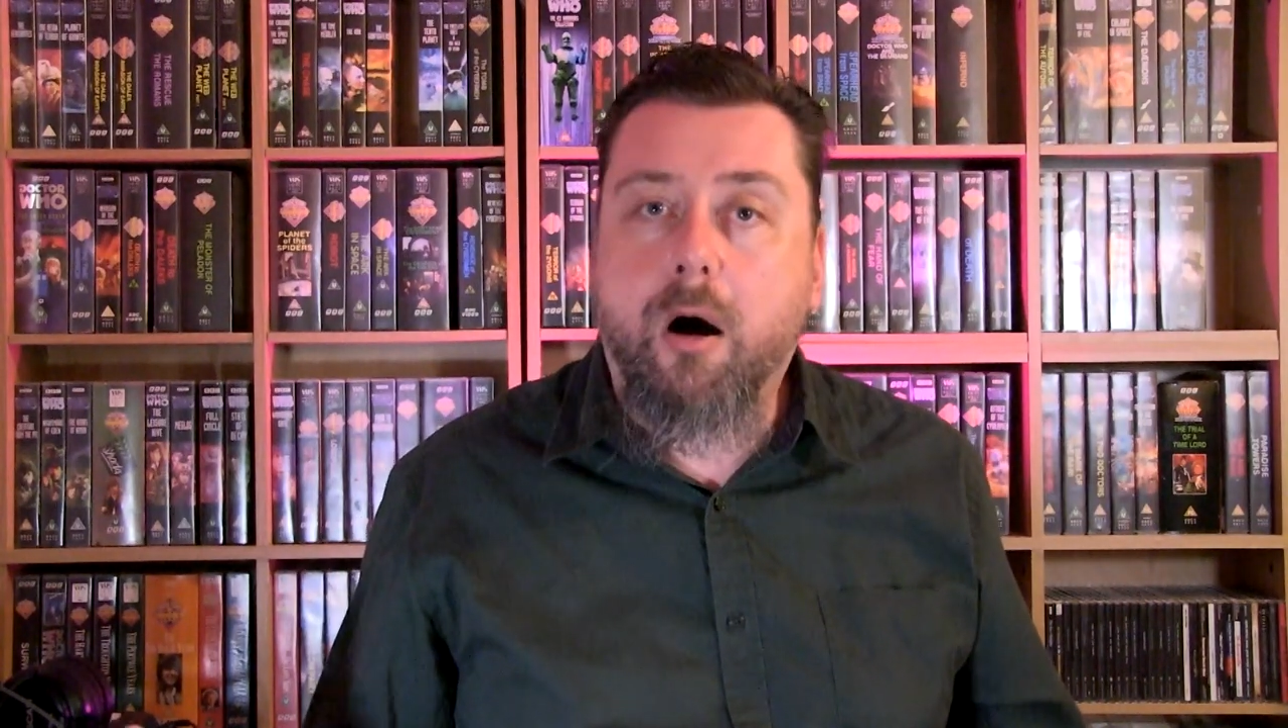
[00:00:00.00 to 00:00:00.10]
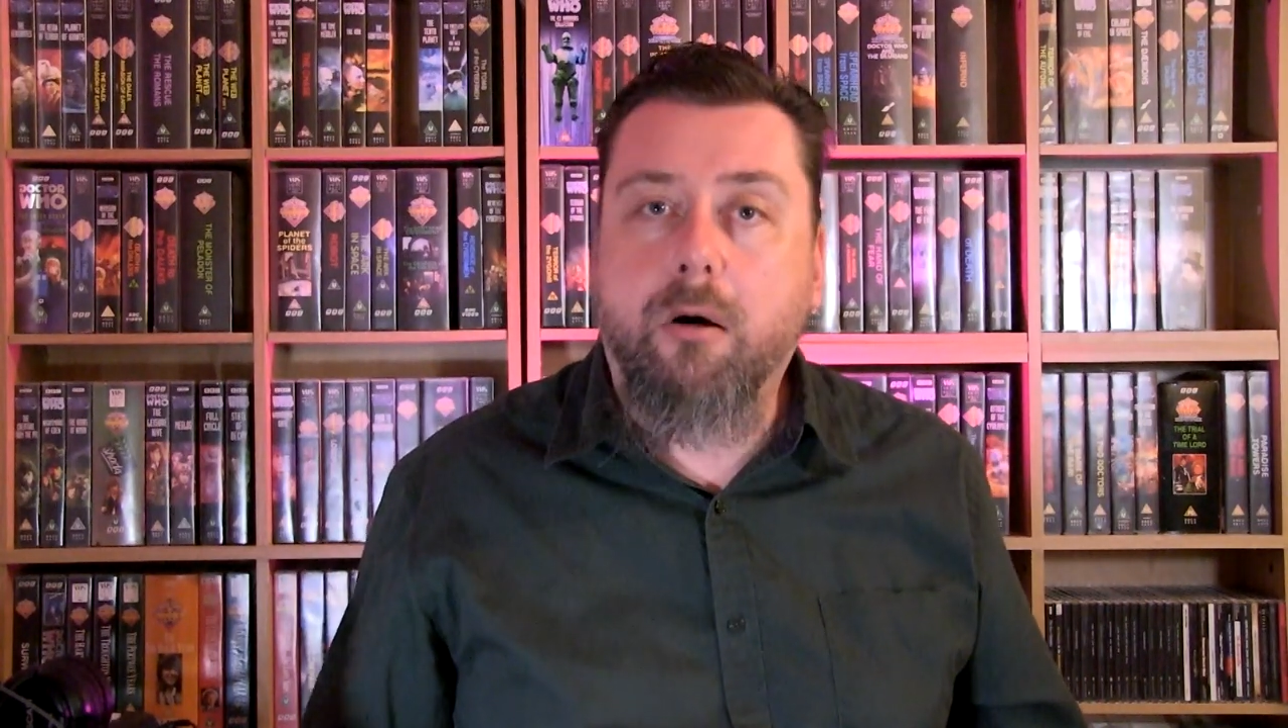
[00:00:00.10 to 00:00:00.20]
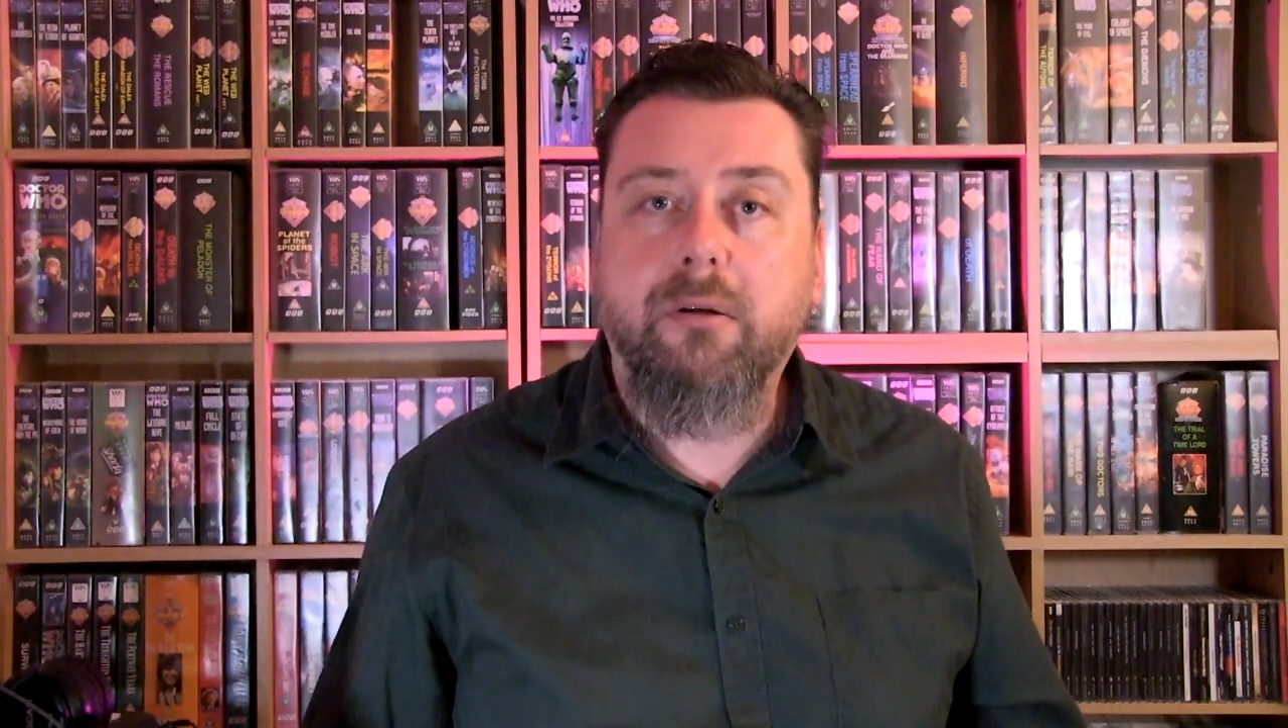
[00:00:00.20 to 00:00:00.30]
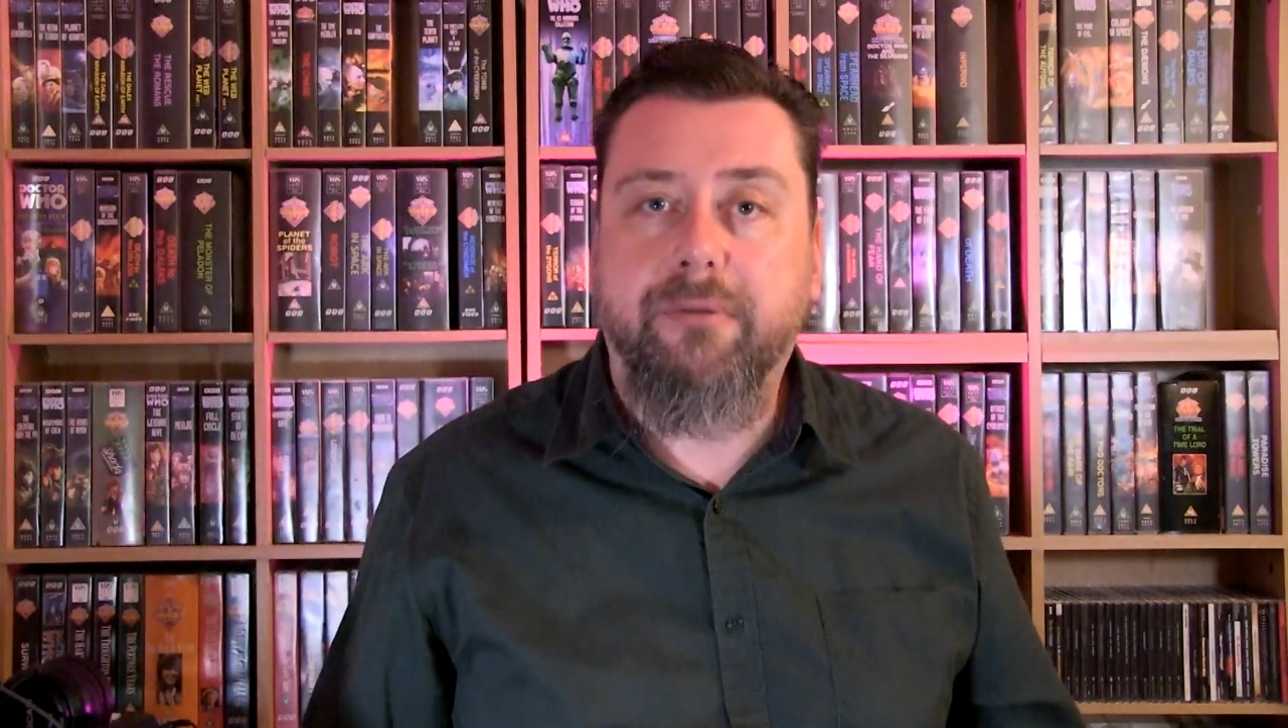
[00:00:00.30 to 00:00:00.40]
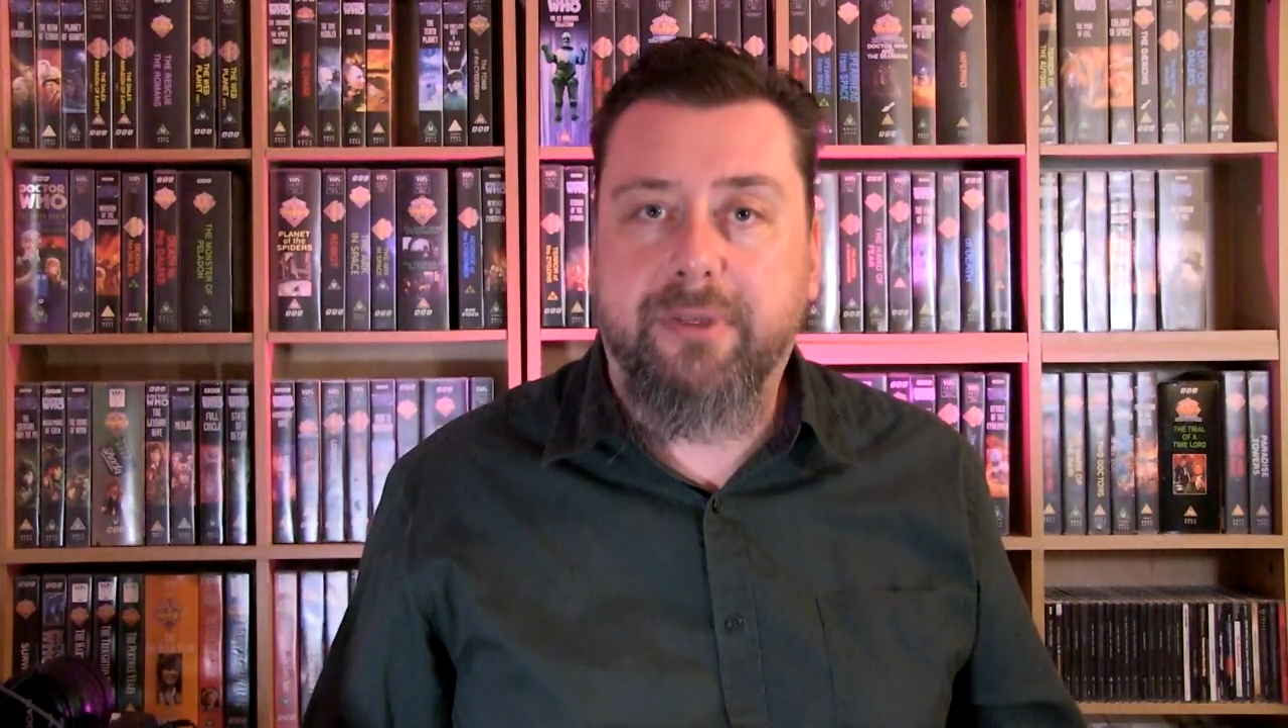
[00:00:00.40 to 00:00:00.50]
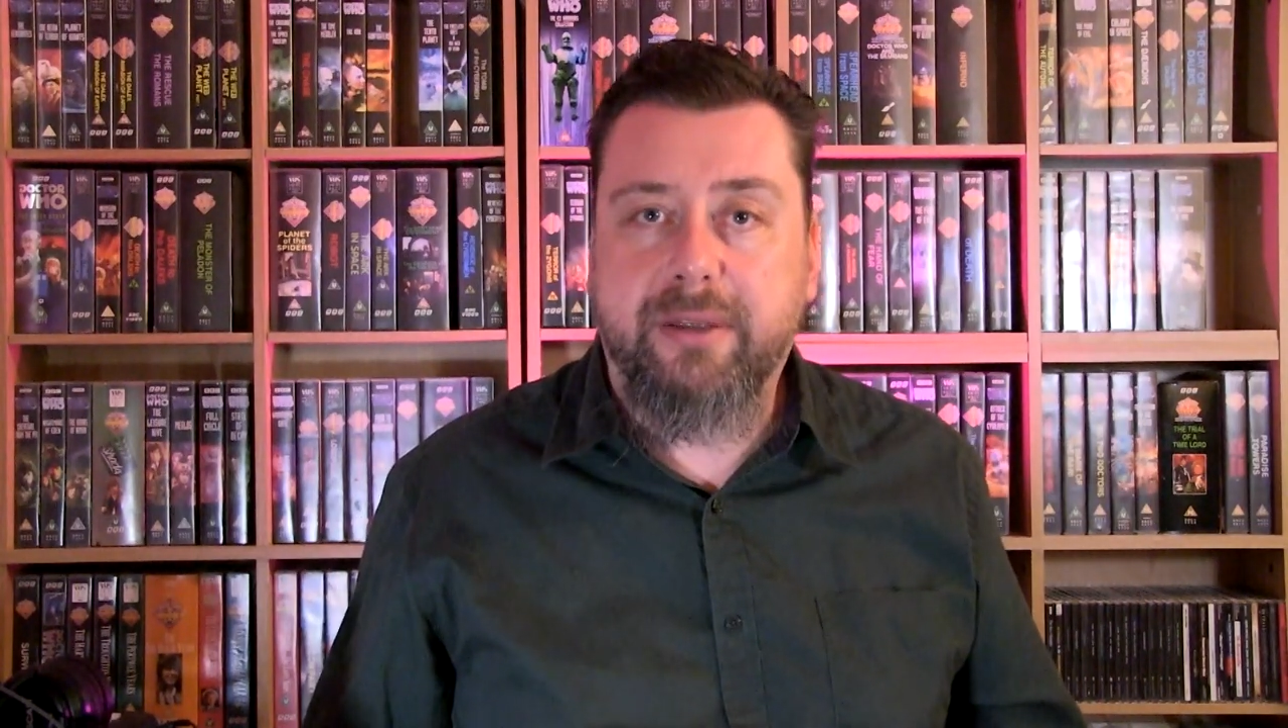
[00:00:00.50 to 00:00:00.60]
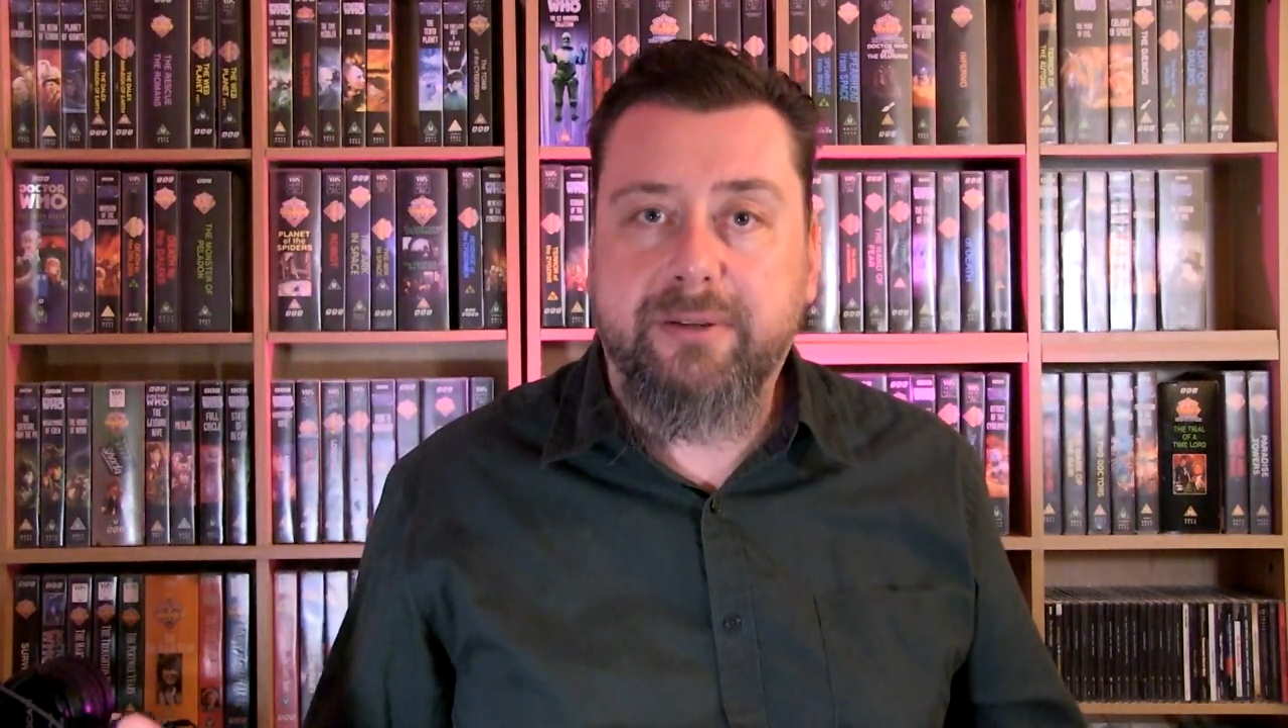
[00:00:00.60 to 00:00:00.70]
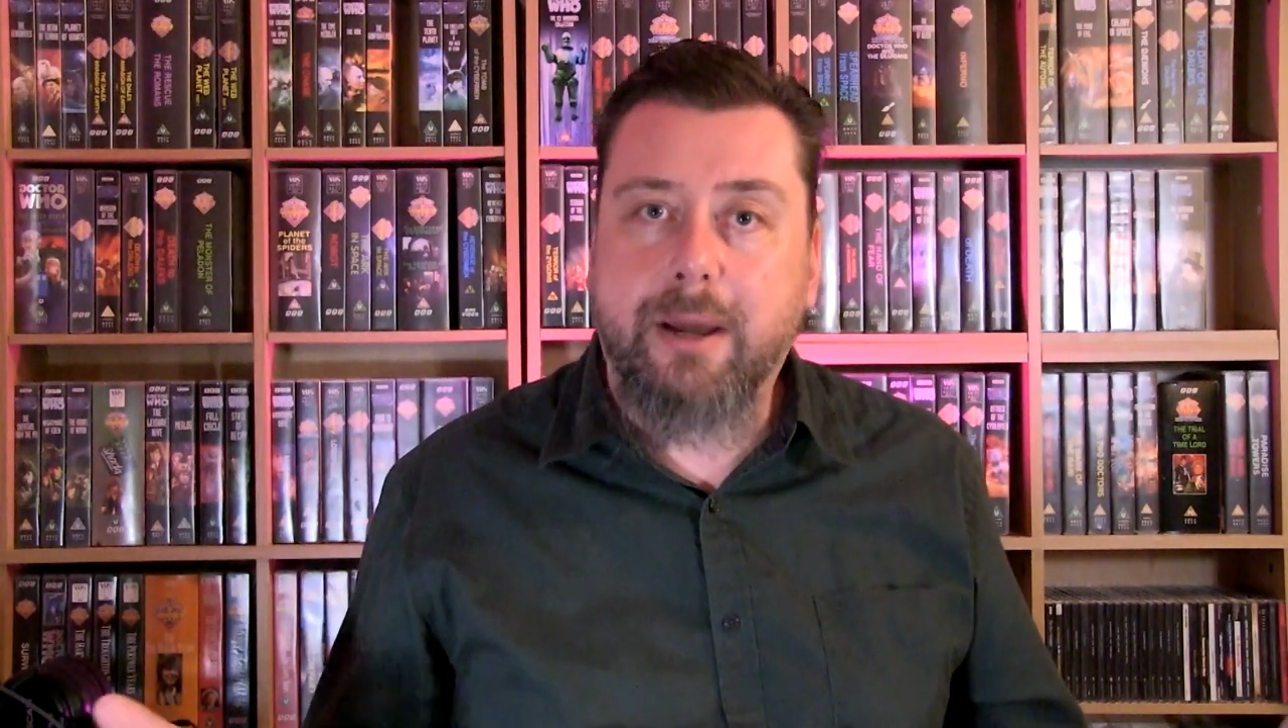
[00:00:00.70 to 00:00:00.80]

all of this